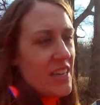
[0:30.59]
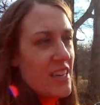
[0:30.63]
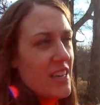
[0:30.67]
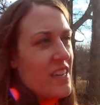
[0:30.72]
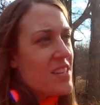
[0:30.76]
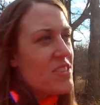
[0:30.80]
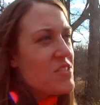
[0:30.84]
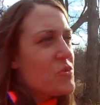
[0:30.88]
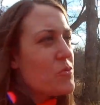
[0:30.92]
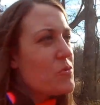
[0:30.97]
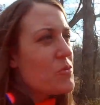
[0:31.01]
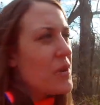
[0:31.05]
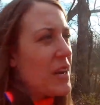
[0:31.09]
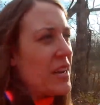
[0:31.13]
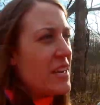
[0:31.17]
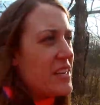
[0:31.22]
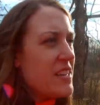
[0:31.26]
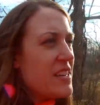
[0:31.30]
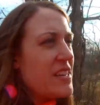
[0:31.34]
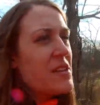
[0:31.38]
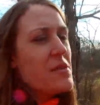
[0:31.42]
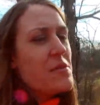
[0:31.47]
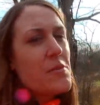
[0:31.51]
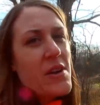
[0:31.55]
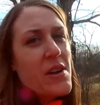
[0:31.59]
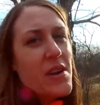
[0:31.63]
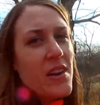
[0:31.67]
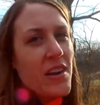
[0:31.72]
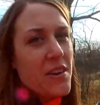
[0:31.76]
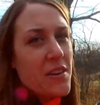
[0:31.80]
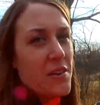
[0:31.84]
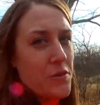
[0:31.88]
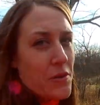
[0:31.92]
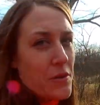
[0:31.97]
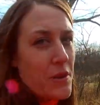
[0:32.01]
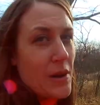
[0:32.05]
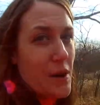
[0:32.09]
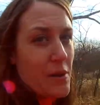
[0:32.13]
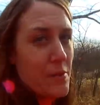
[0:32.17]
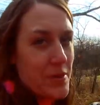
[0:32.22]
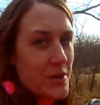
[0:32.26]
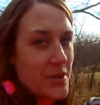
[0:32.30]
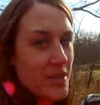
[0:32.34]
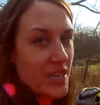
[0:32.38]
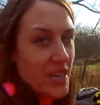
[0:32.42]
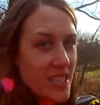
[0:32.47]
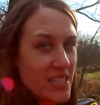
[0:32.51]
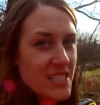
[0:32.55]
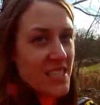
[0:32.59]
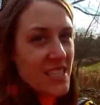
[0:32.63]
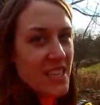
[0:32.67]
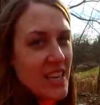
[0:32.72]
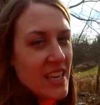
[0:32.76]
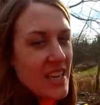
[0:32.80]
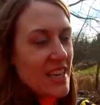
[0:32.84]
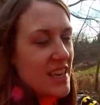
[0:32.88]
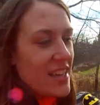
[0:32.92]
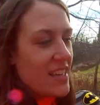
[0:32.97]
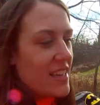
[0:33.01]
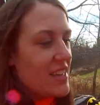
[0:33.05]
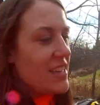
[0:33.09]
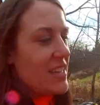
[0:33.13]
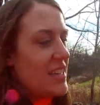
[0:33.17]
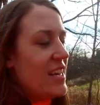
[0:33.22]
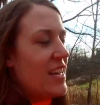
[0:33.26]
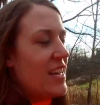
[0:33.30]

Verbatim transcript: It's right near where I grew up as a kid,